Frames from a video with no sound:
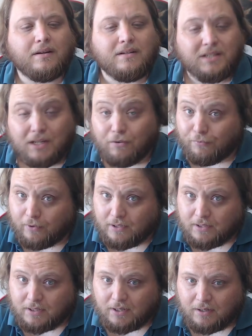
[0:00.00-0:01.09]

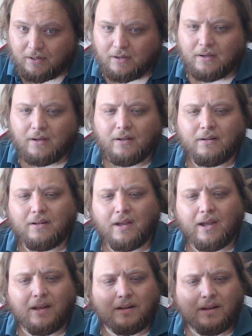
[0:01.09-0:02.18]
different
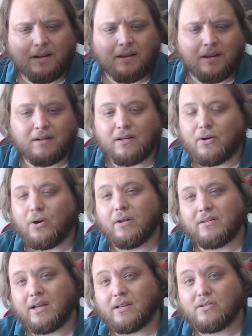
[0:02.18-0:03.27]
than in the
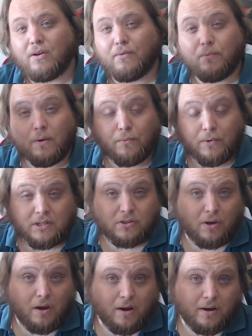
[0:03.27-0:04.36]
context of what we
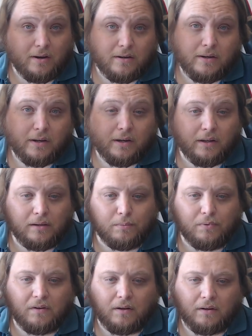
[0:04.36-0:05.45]
saw in the
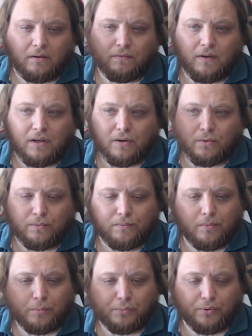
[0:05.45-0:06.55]
video
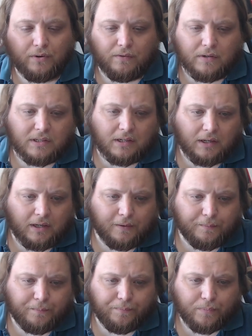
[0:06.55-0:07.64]
previously.
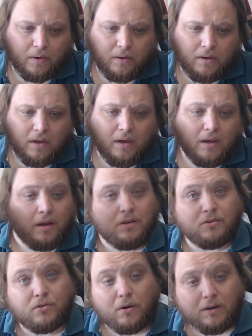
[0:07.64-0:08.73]

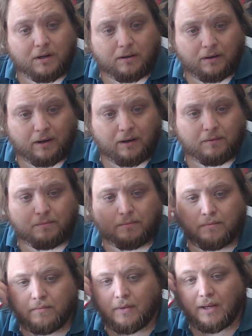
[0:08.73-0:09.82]
Historically,
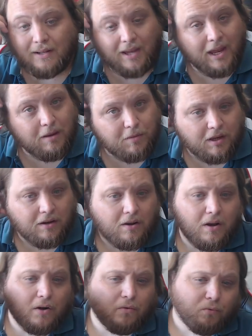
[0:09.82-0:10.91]
in gaming,
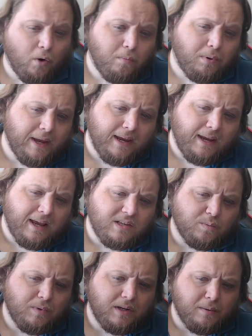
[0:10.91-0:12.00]
role-playing has
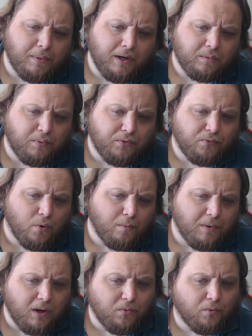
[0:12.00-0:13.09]
been about
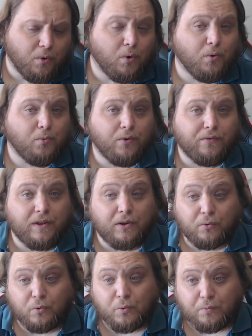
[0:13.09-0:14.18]
performing a role within a
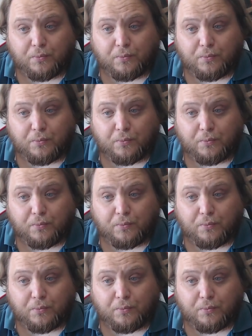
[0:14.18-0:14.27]
group,